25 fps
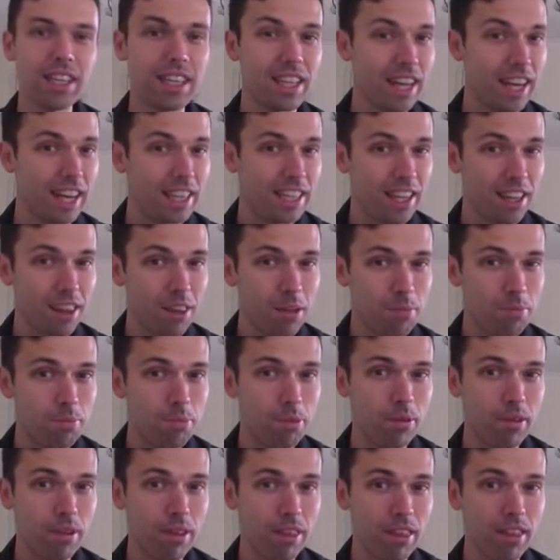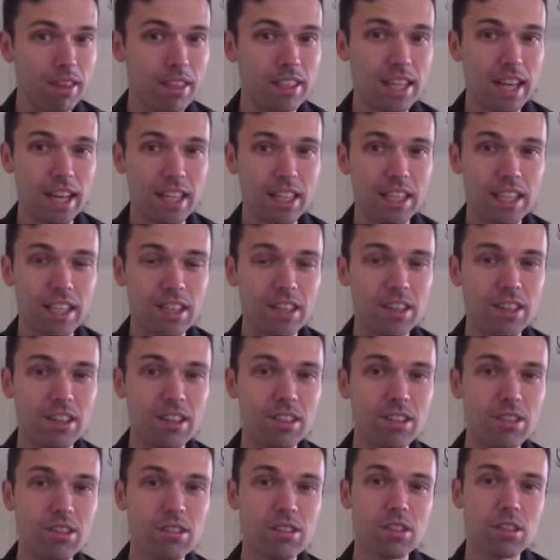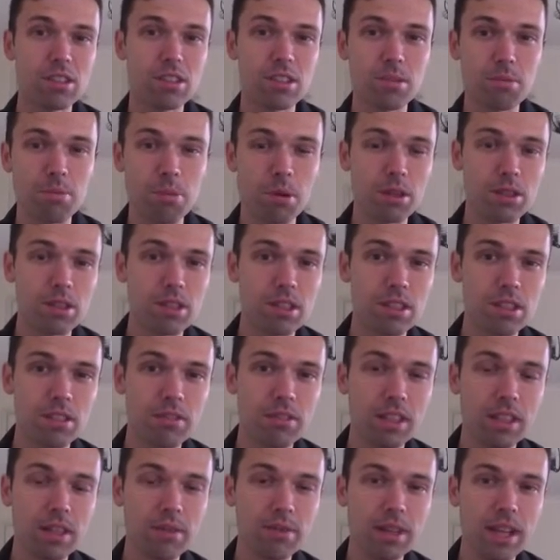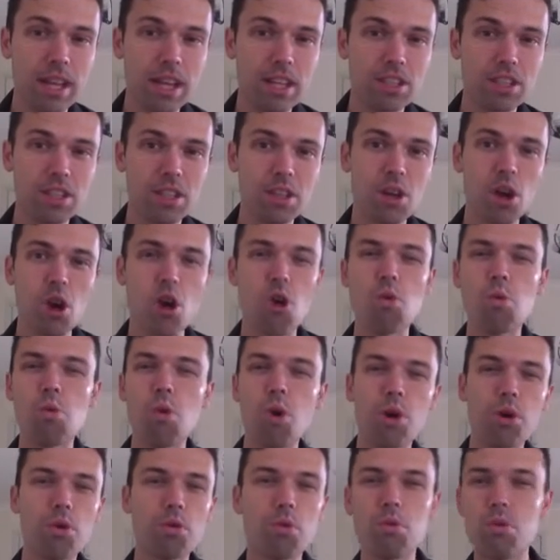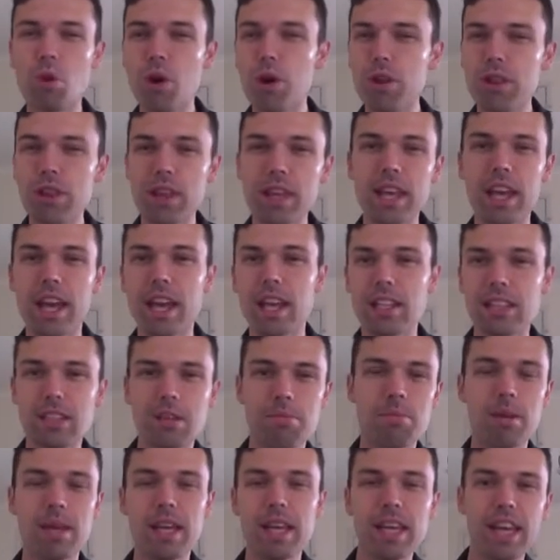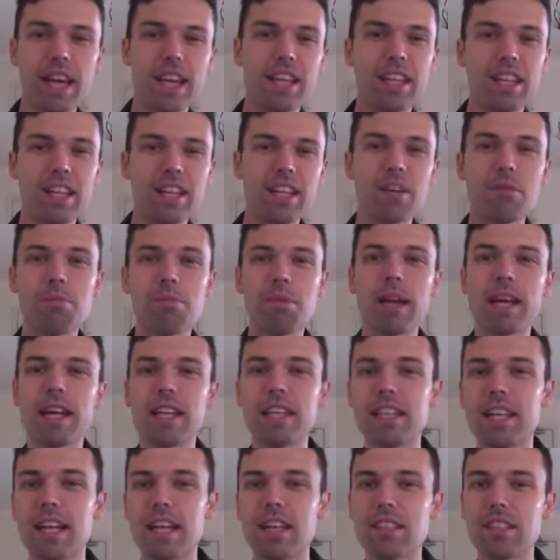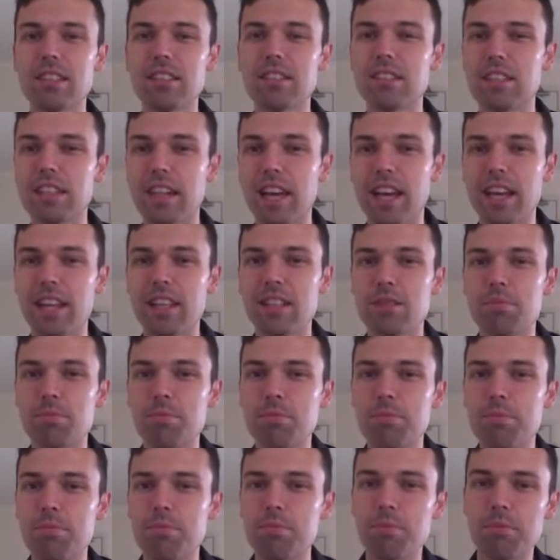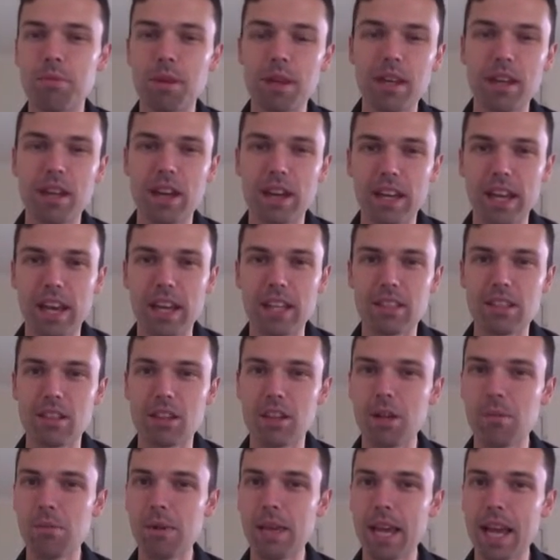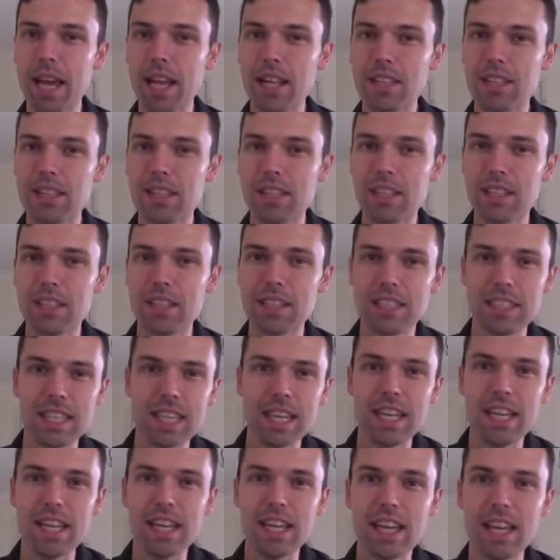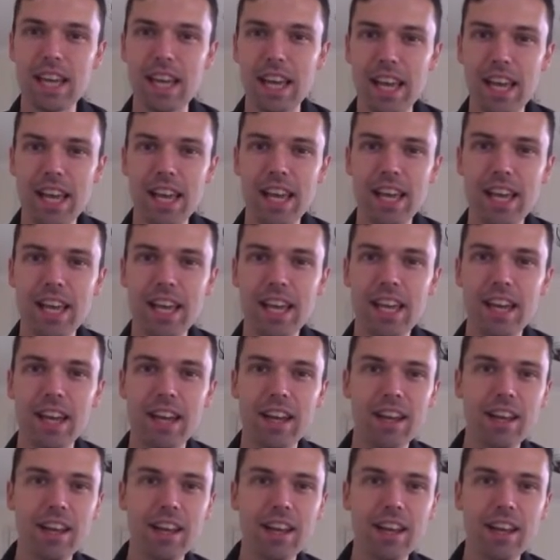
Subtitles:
Another technique you can use is the process of elimination. What won't the answer be? And then you can break it down to, it's not going to be answer D, E,